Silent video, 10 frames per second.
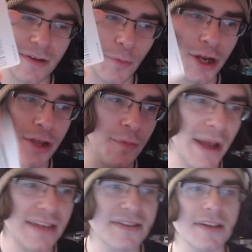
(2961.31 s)
where you
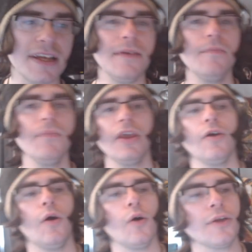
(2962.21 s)
basically
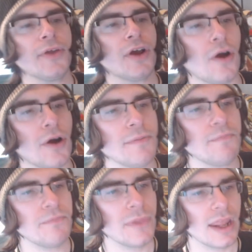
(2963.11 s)
hold up the
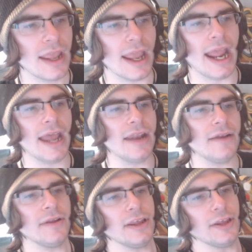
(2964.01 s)
card
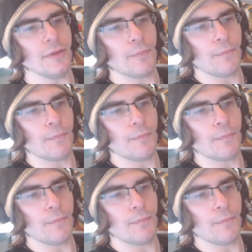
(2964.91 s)
and you